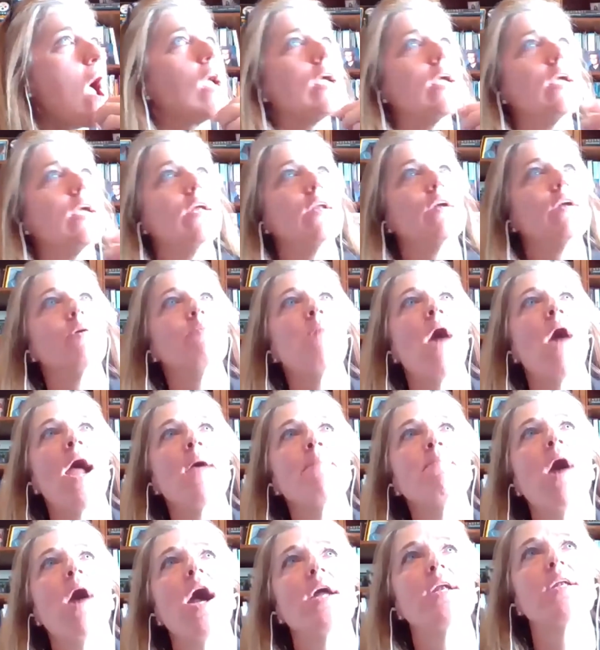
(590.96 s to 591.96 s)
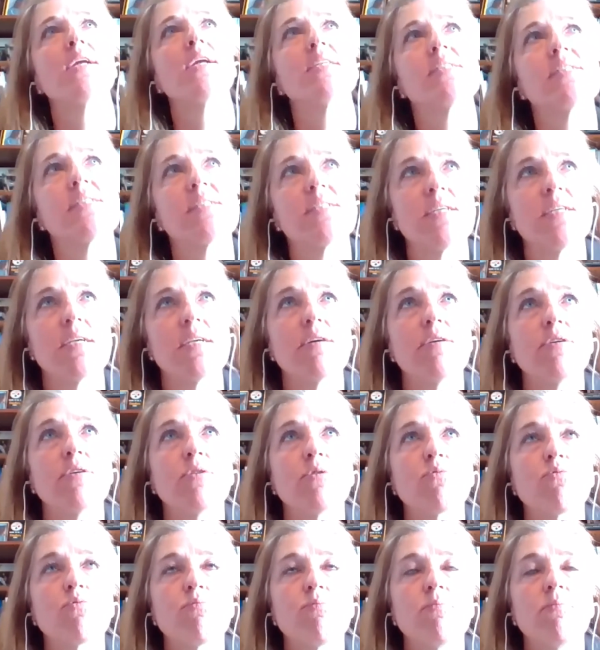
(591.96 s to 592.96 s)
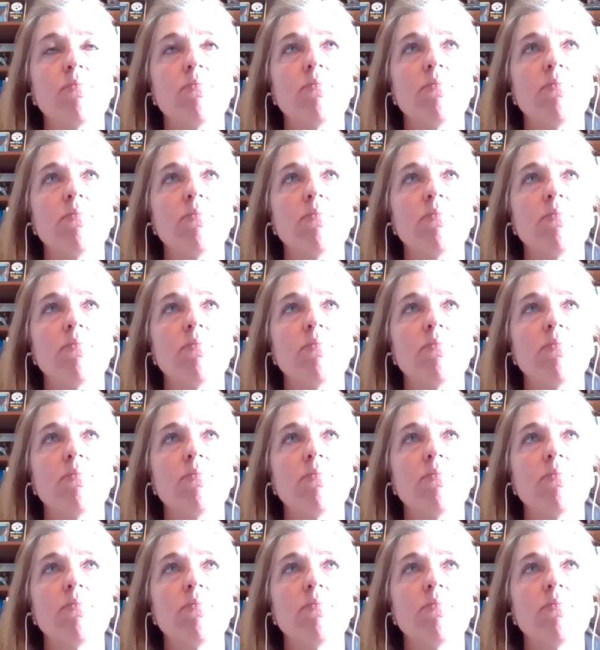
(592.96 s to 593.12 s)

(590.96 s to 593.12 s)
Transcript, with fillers: you know, in my mind, it's still